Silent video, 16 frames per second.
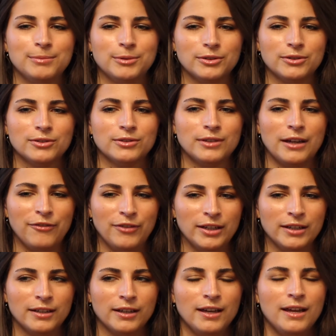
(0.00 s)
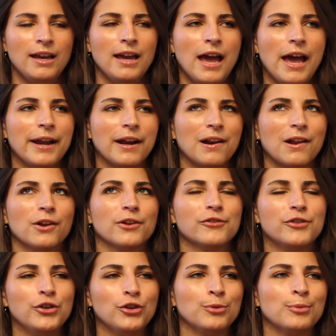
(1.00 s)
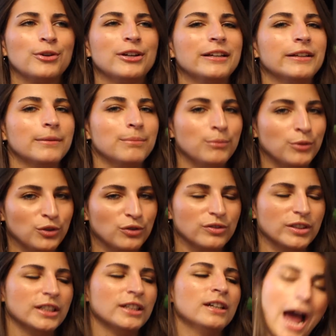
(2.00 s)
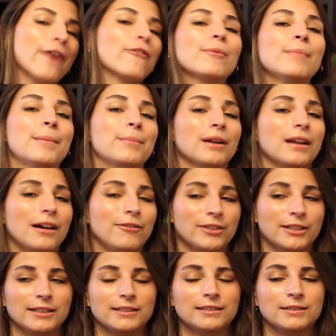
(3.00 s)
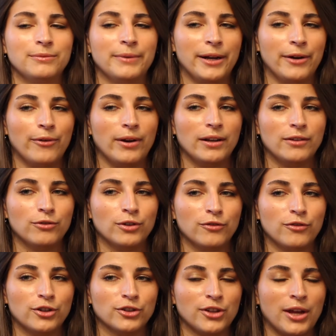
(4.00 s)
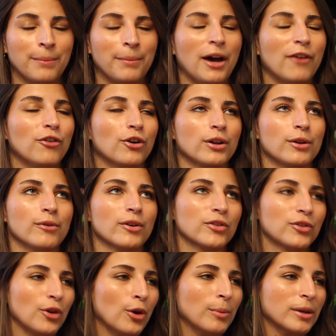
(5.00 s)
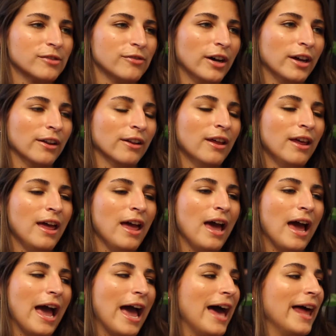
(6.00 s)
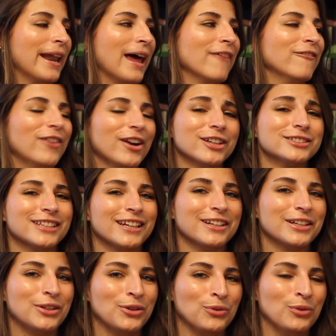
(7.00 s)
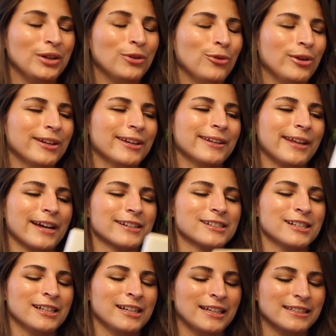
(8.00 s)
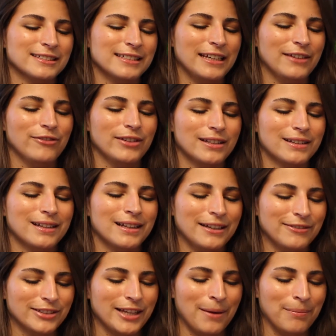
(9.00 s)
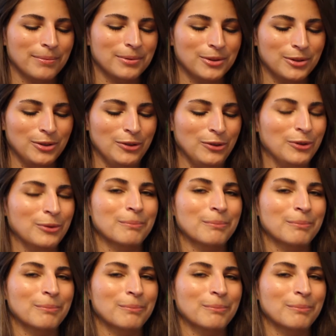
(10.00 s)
books, I think, and a lot of humor in the movie. I remember loving this when I read it for the first time. I thought it was so much fun, and I'm very excited to reread it, actually, and see if it lives up to